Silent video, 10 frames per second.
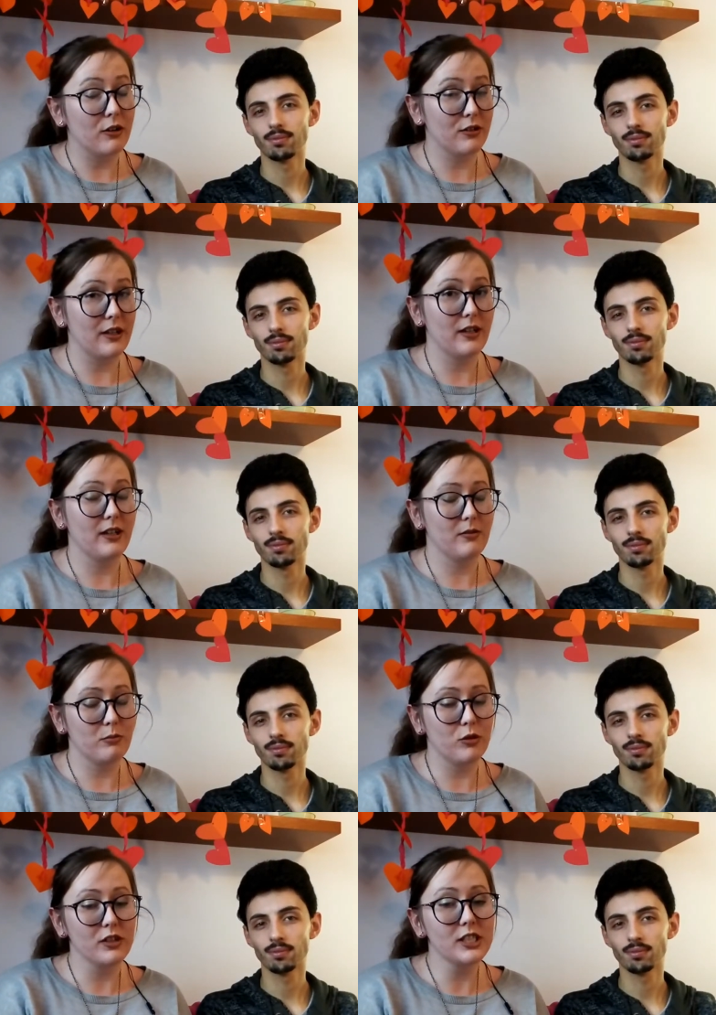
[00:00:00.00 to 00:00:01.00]
Speaker 1: of the
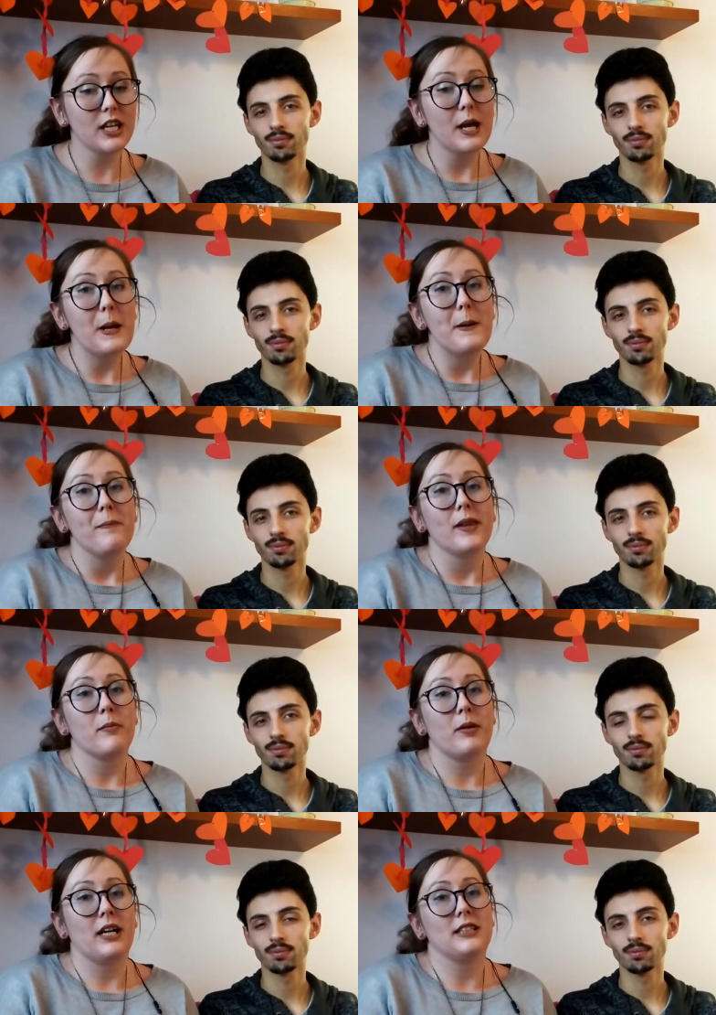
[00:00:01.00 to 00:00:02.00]
movies.
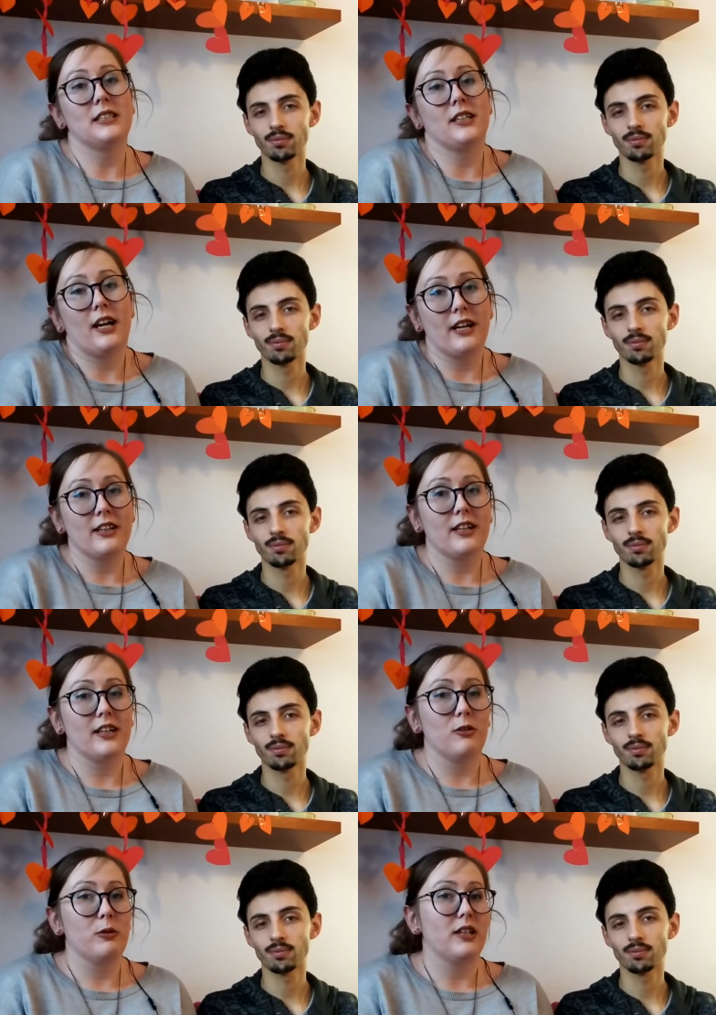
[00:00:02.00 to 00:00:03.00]
But uh, I think
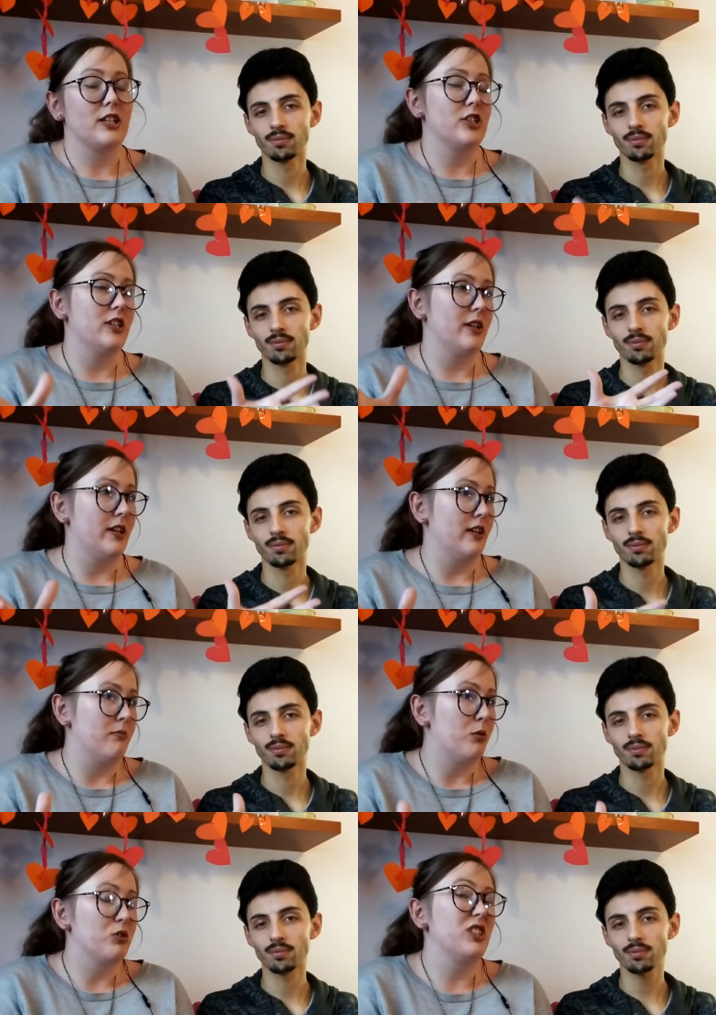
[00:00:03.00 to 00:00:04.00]
that we touch
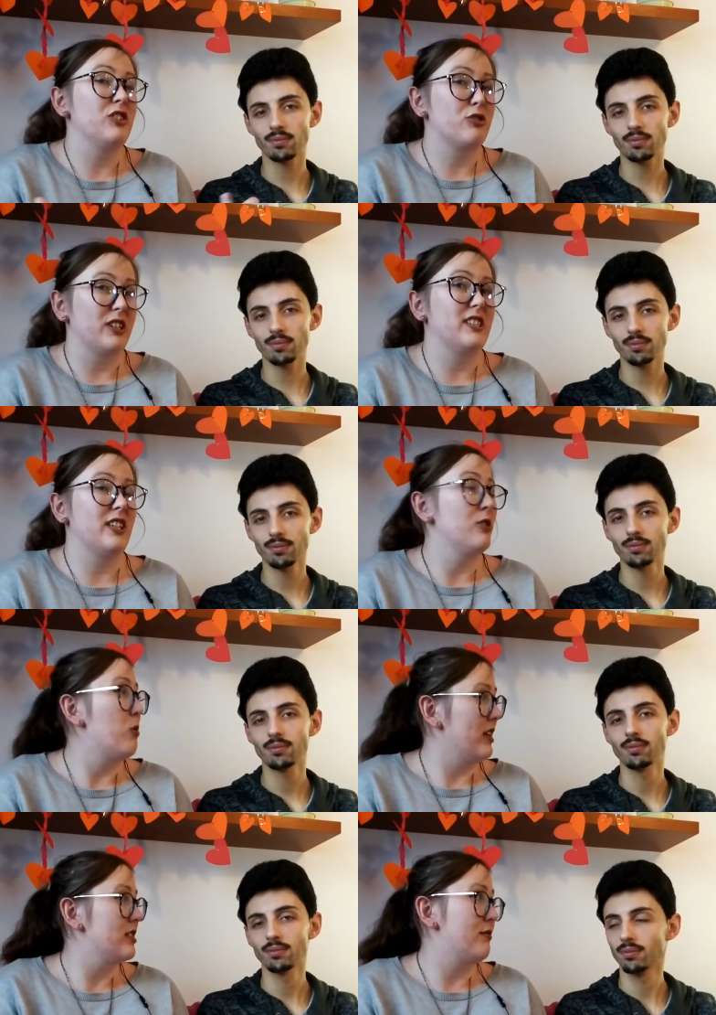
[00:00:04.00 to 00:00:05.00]
the most interesting
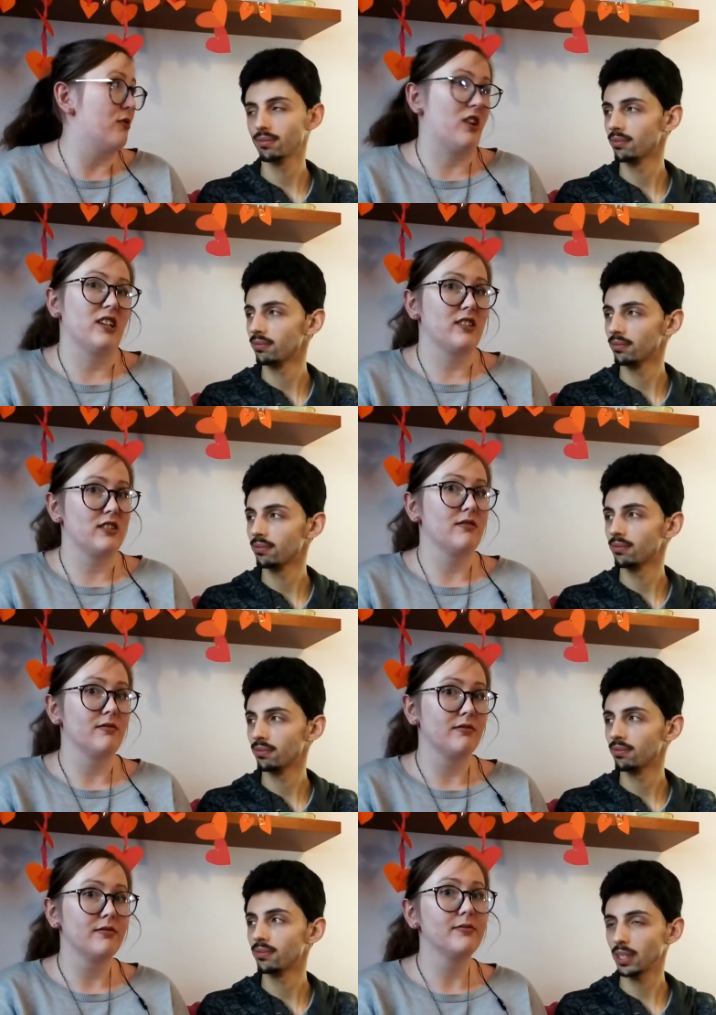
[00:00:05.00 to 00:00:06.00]
ones for us.
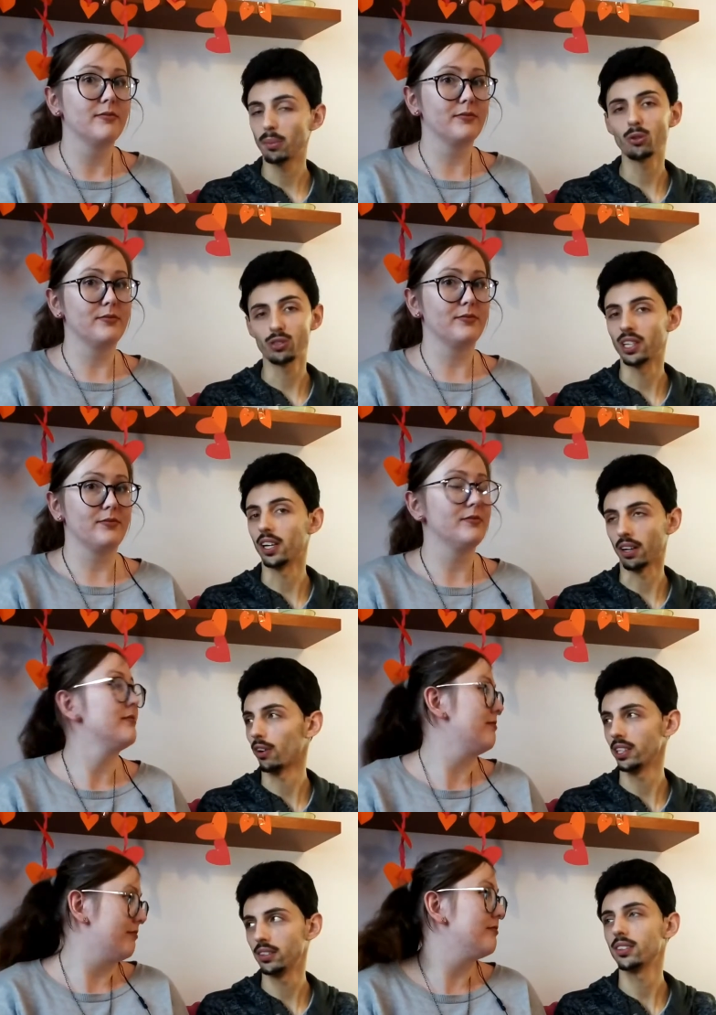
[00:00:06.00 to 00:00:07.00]
Speaker 2: The most general,
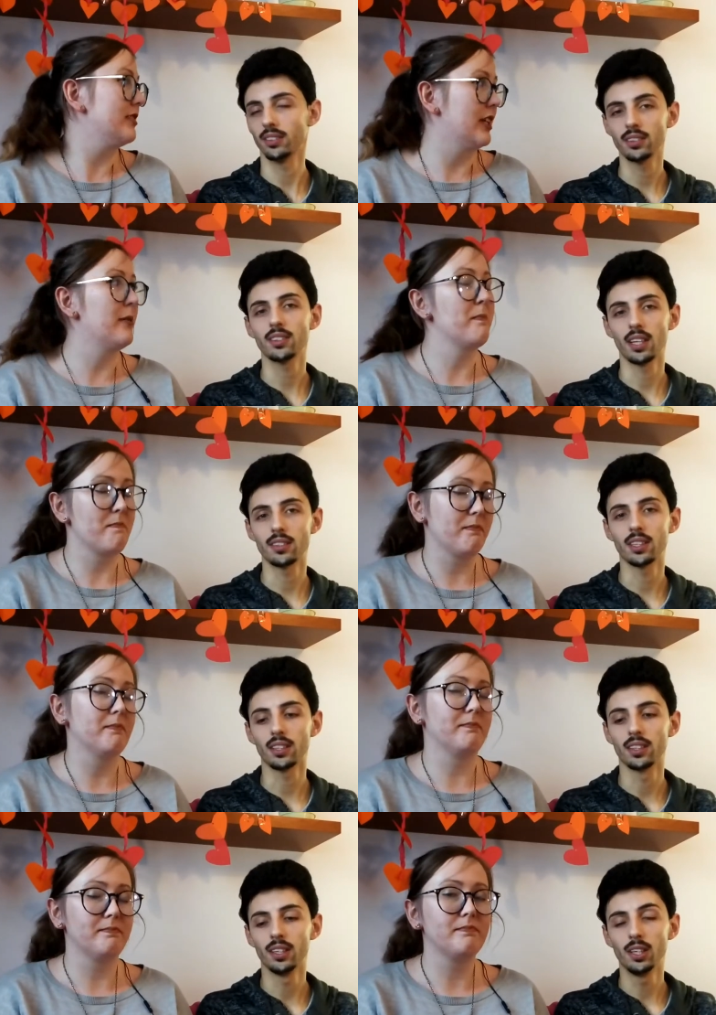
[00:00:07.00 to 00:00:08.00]
right? Yeah. That's
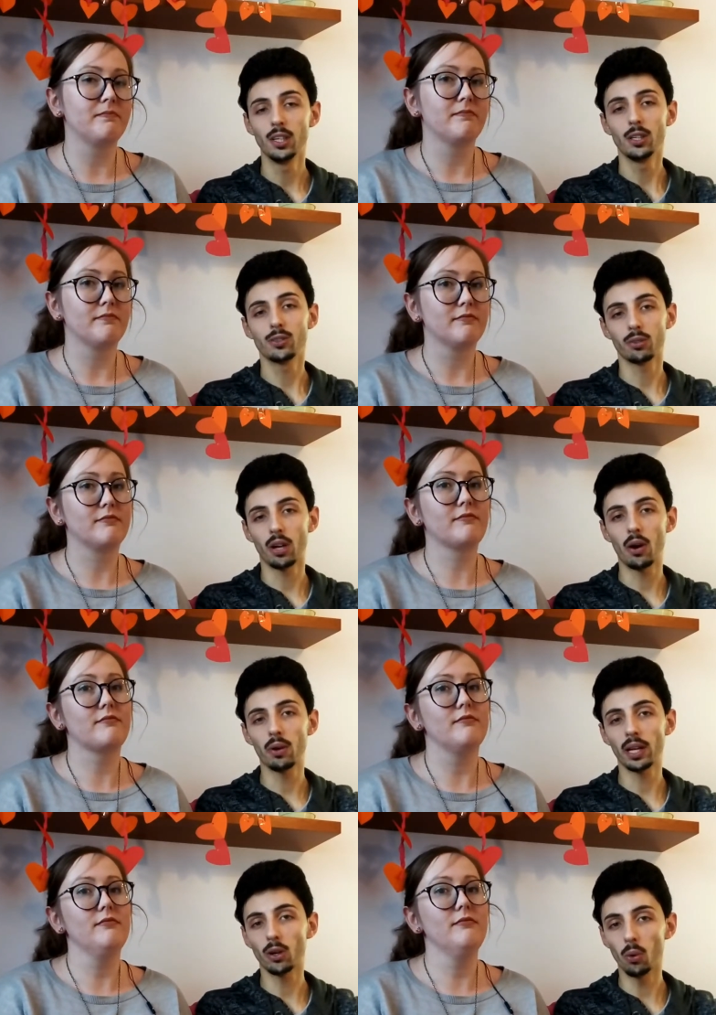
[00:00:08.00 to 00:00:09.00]
it. So now,
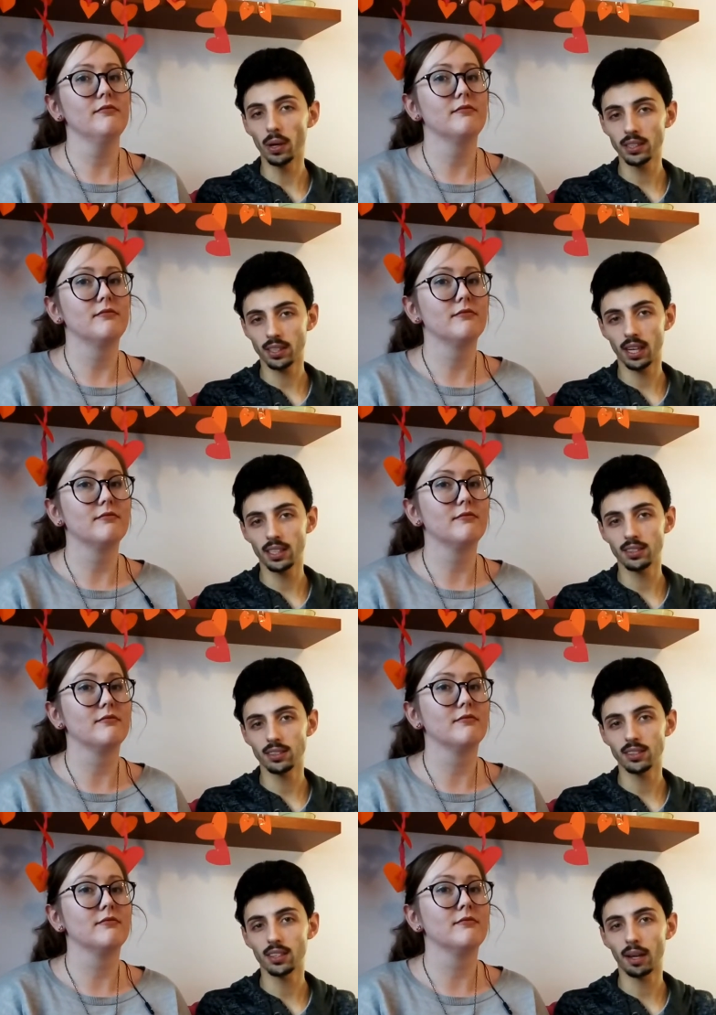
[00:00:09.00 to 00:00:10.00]
like always,
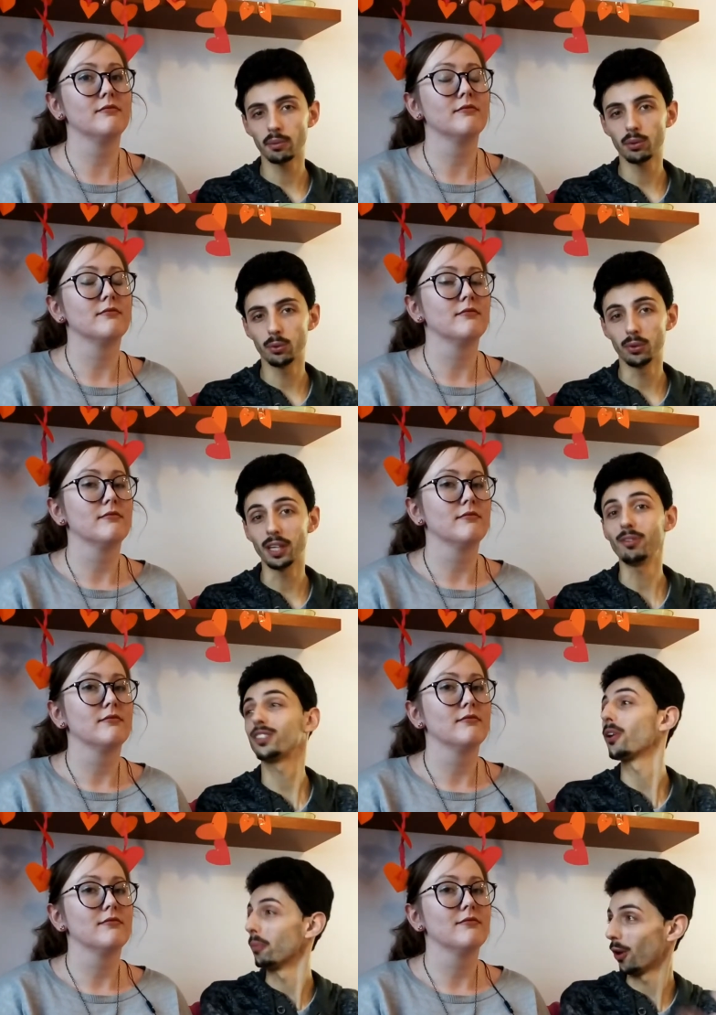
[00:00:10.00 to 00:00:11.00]
guys, it's the time to give
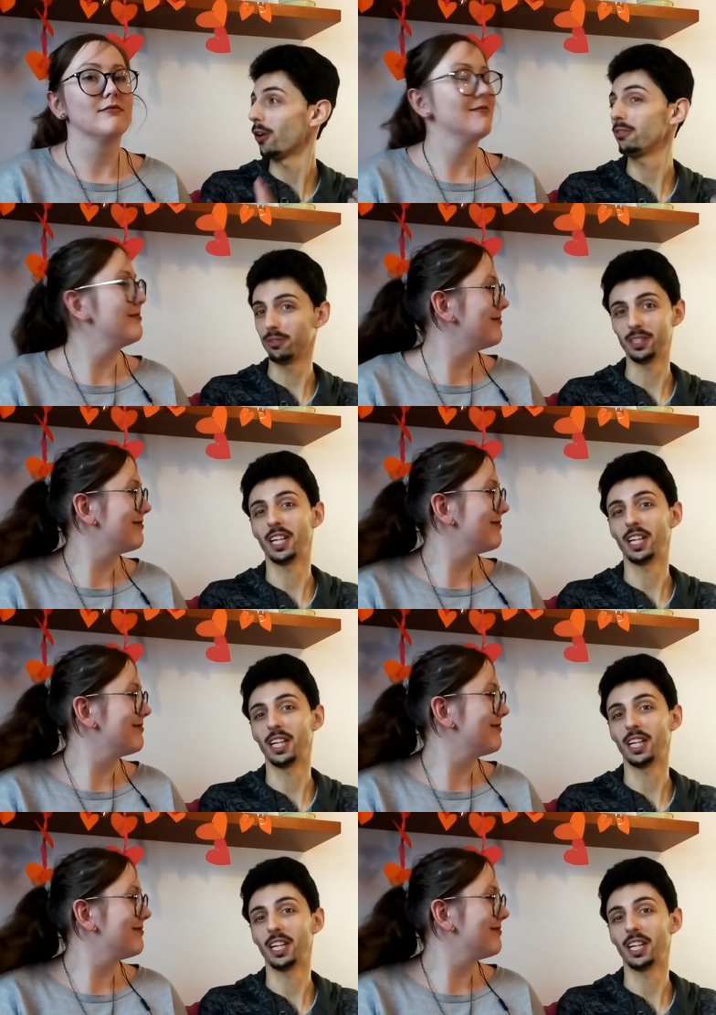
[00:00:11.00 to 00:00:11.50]
us some love in